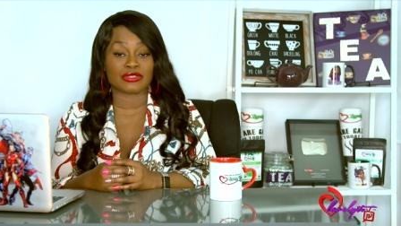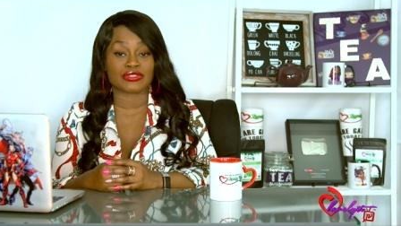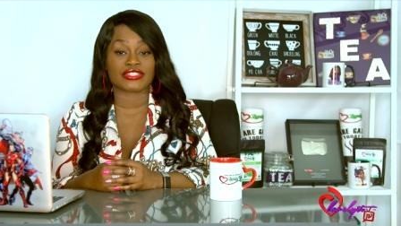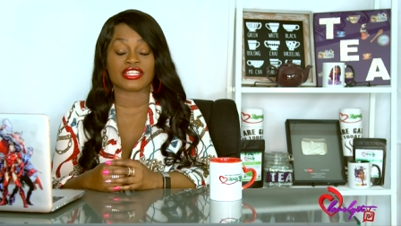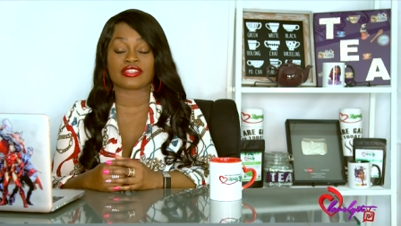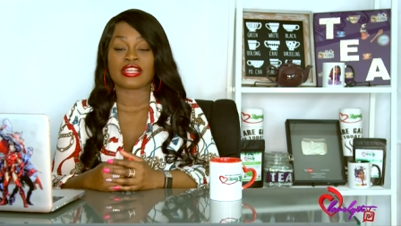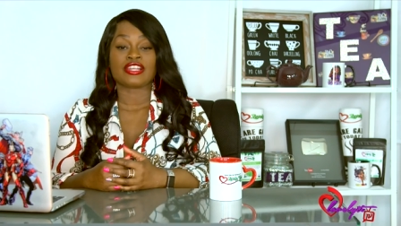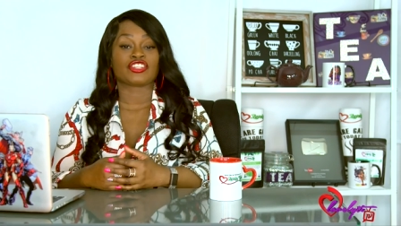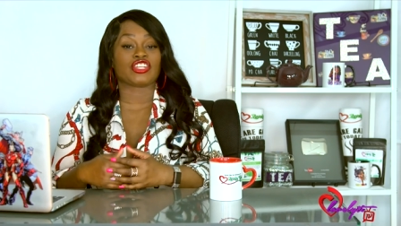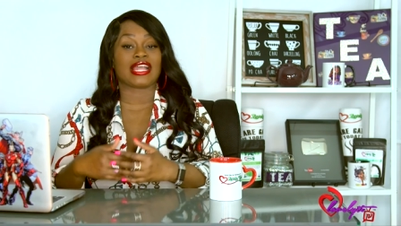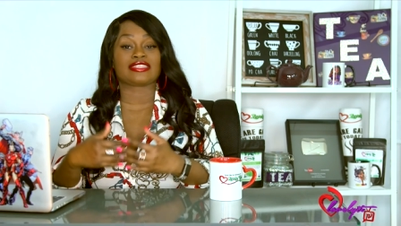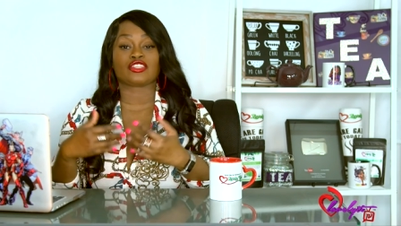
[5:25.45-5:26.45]
music.
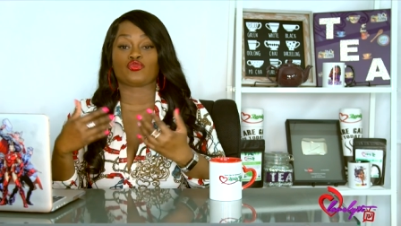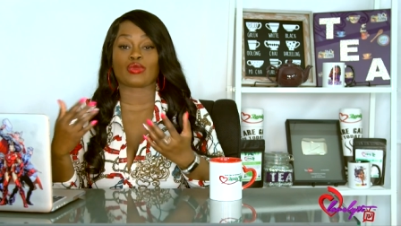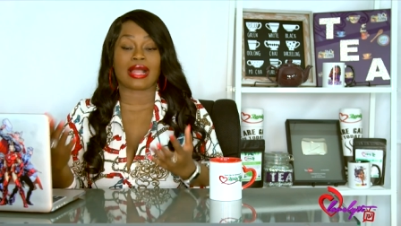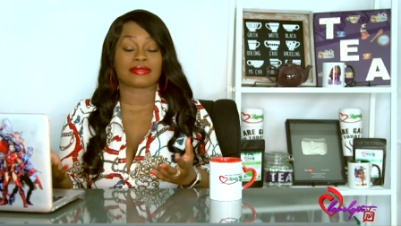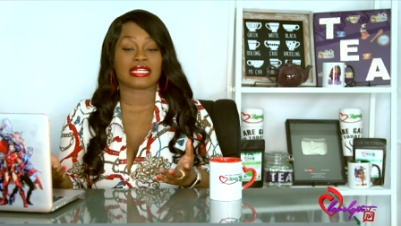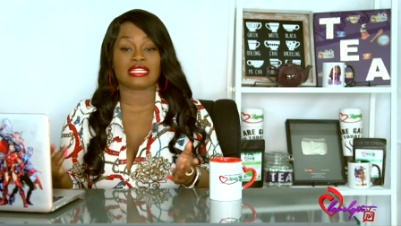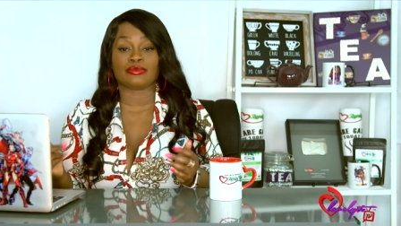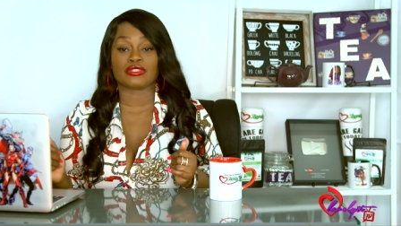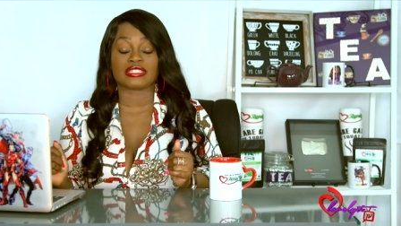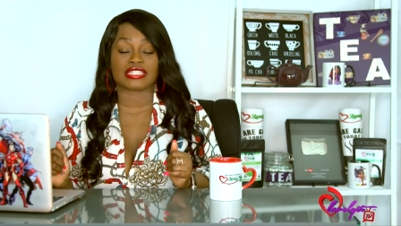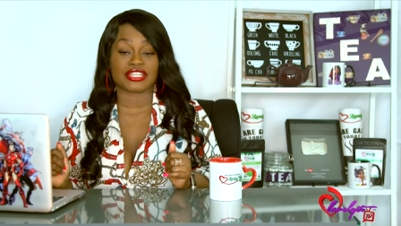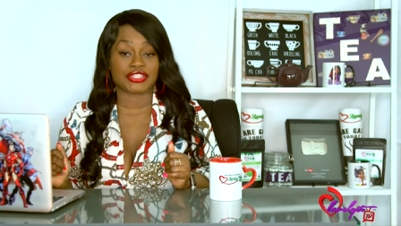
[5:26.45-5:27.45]
She hasn't dropped any
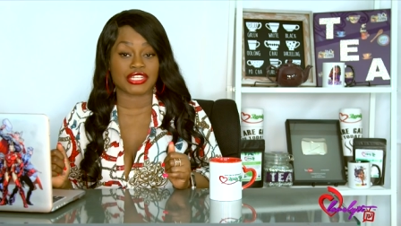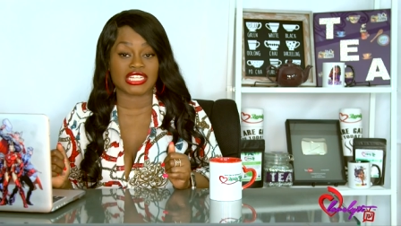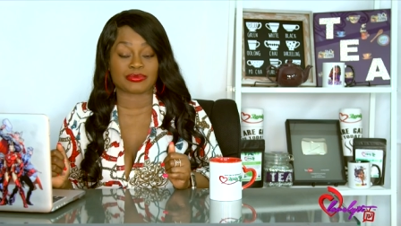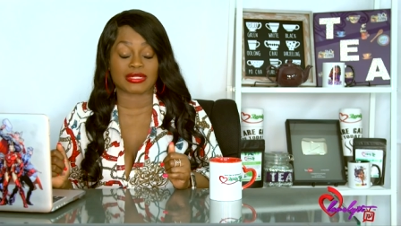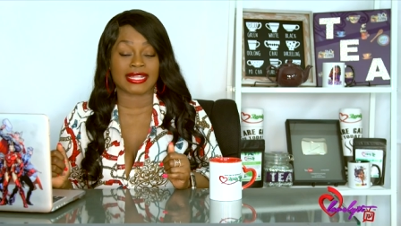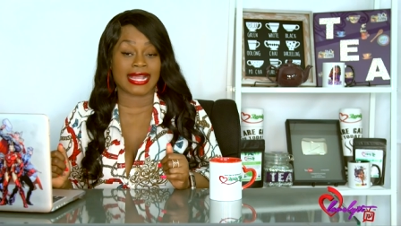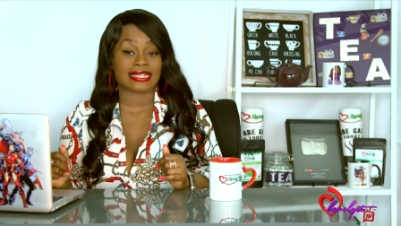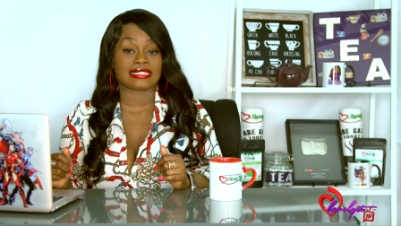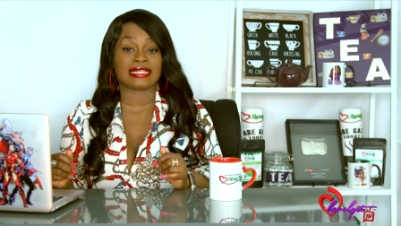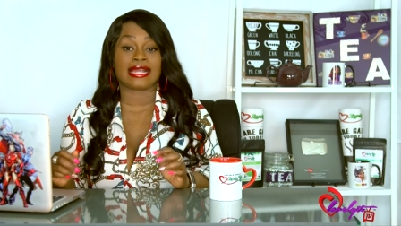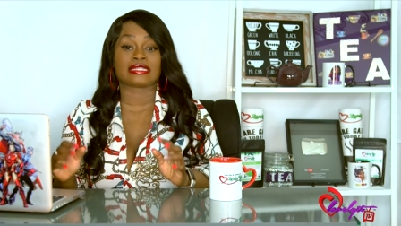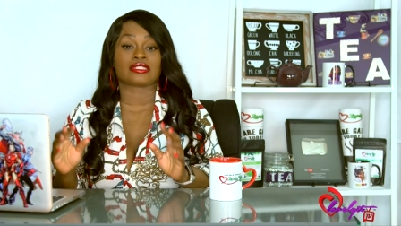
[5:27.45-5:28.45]
music in years, but
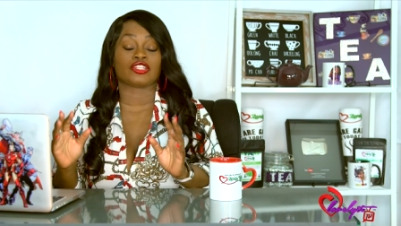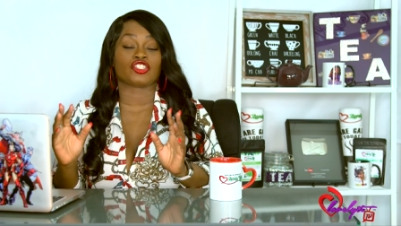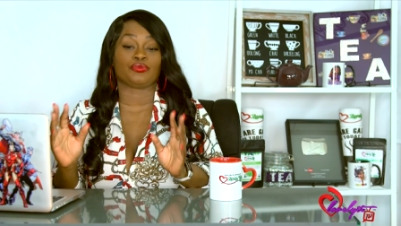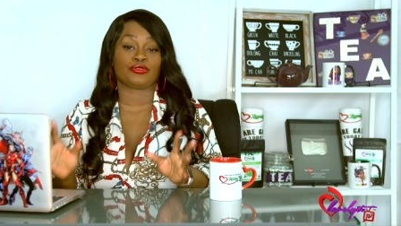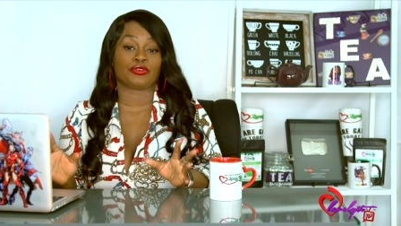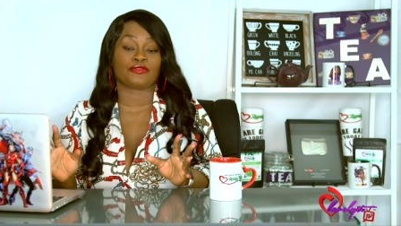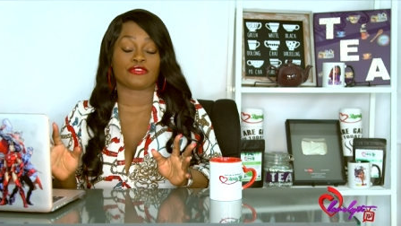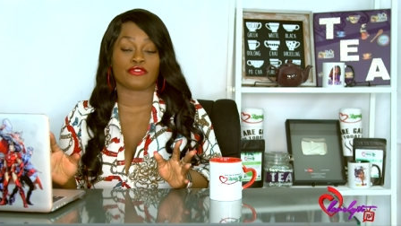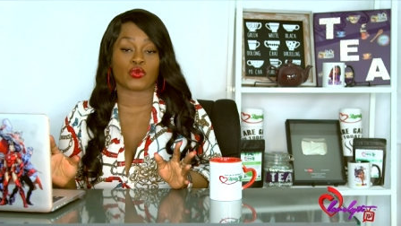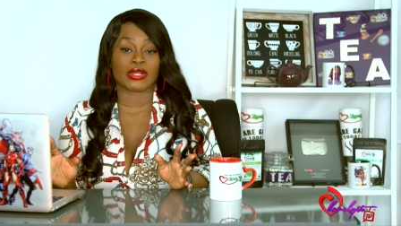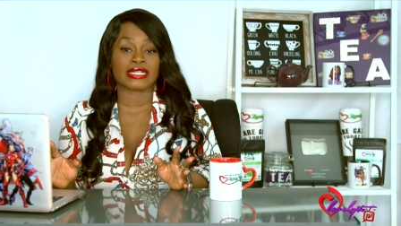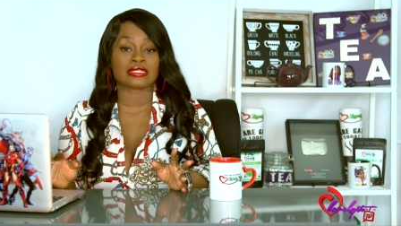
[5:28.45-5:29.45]
Cassie has such a beautiful
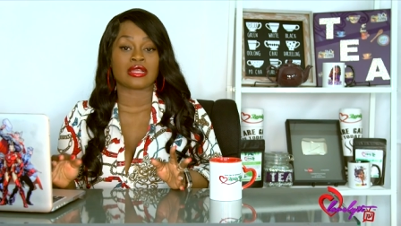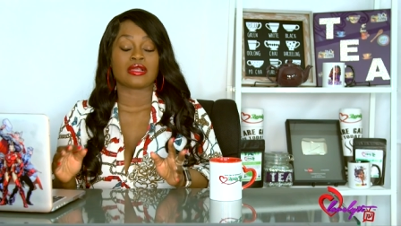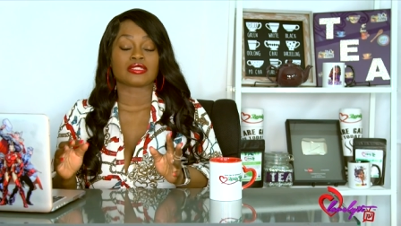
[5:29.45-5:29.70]
voice.